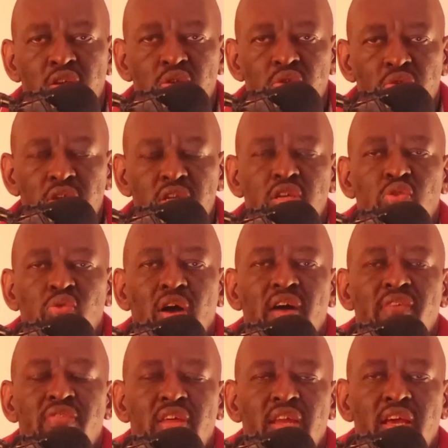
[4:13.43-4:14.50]
you need to
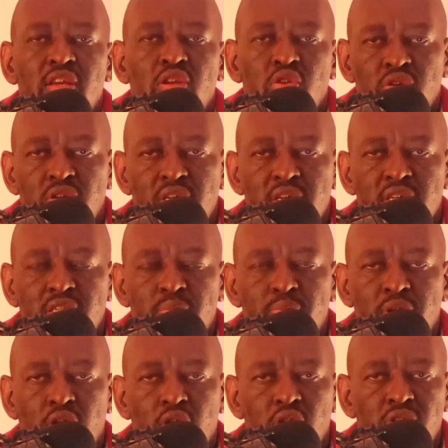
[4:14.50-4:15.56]
have the right audience
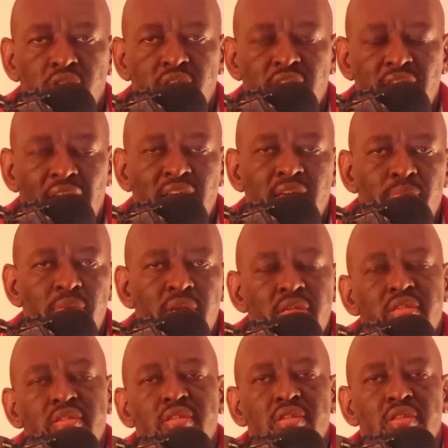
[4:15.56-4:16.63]
because that
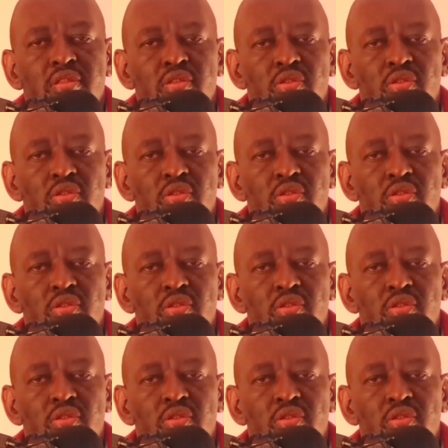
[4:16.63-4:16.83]
means